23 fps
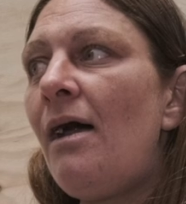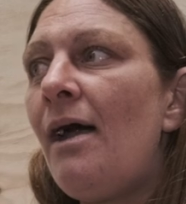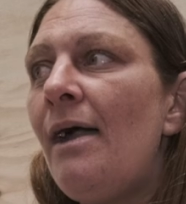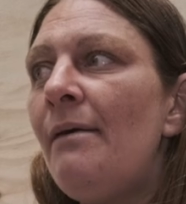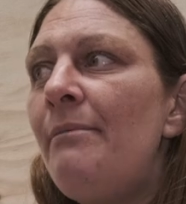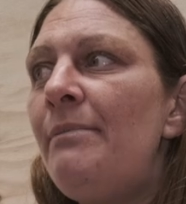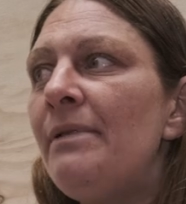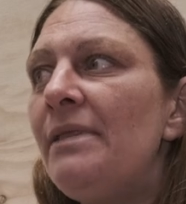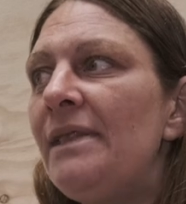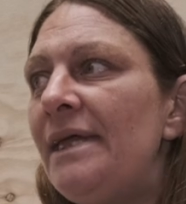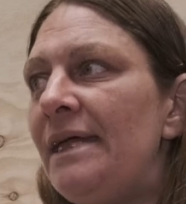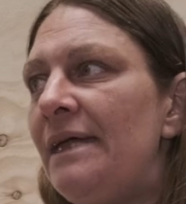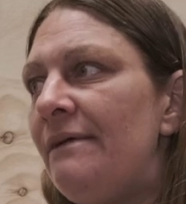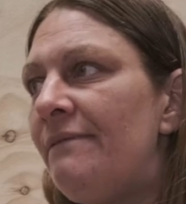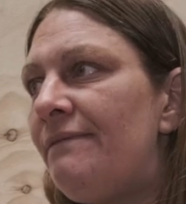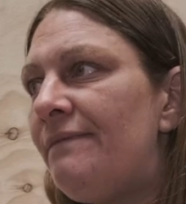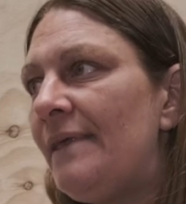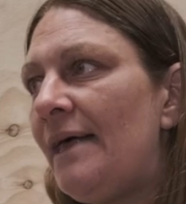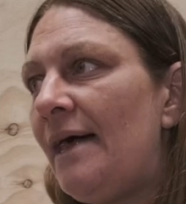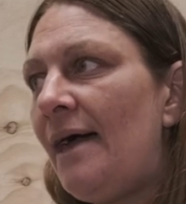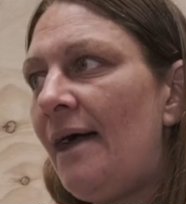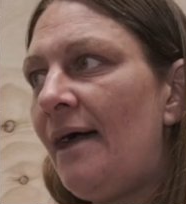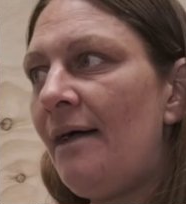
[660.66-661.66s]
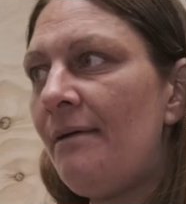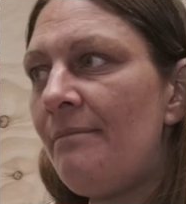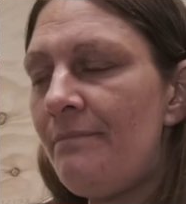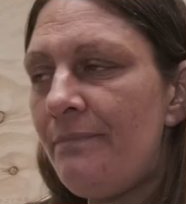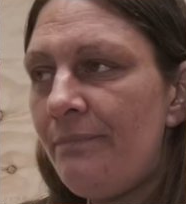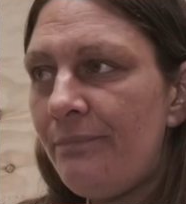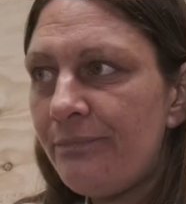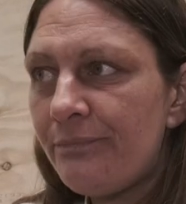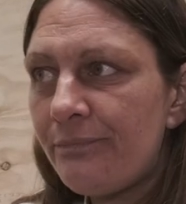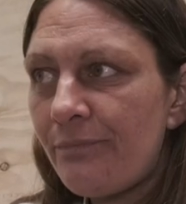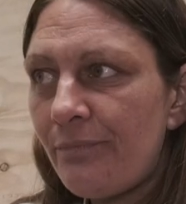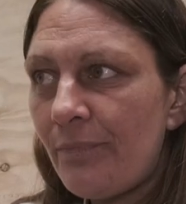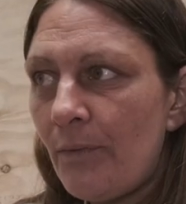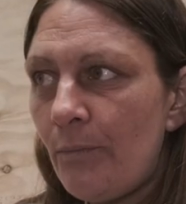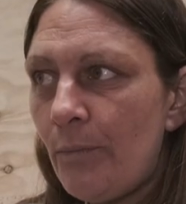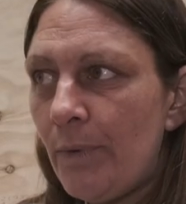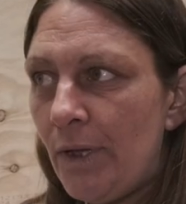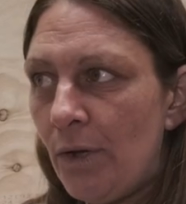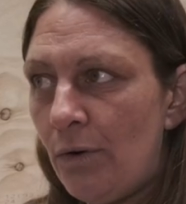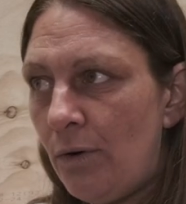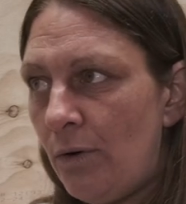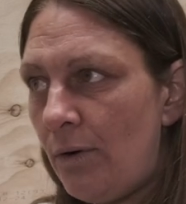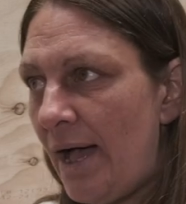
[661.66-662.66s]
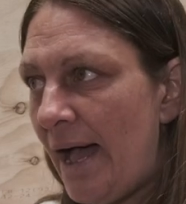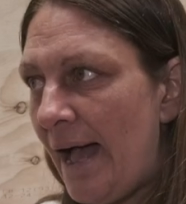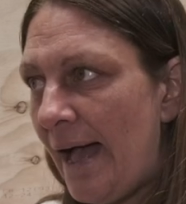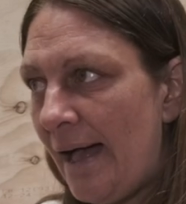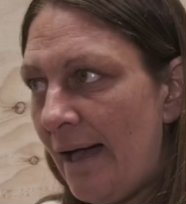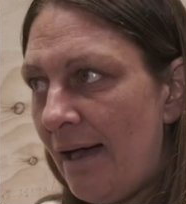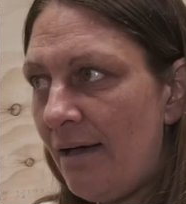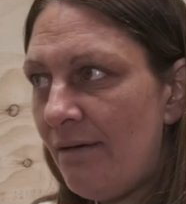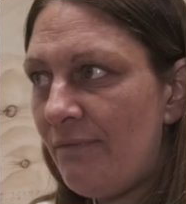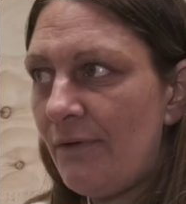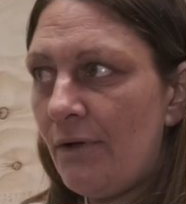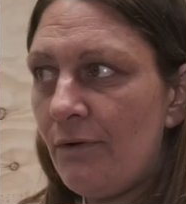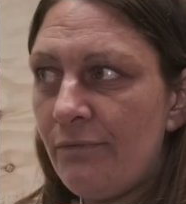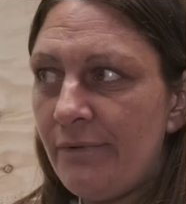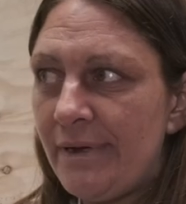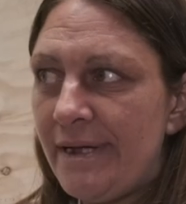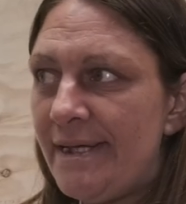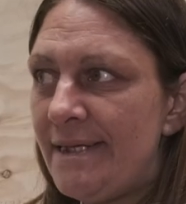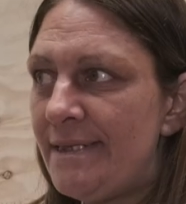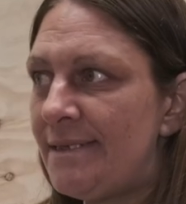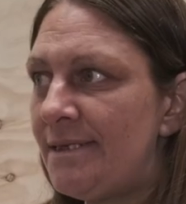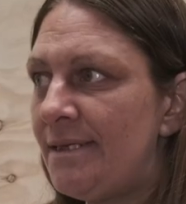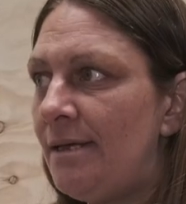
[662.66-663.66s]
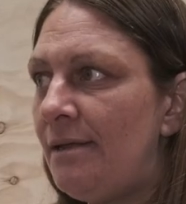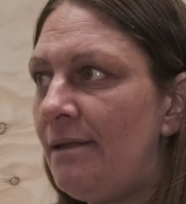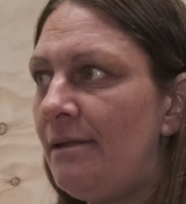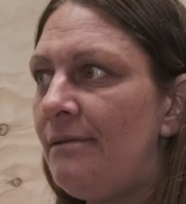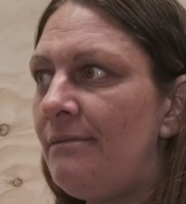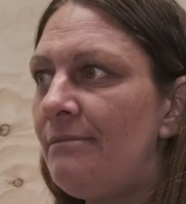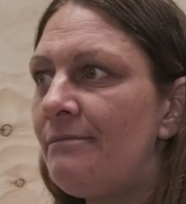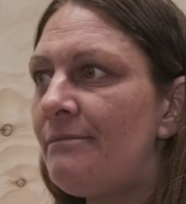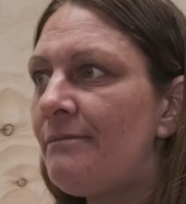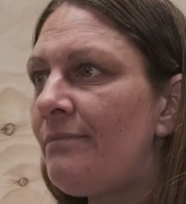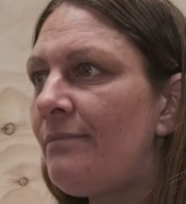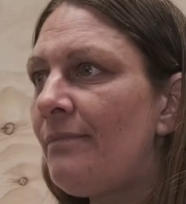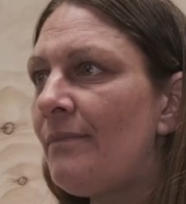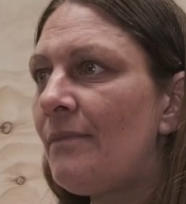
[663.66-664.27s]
I believe that we all have a reason,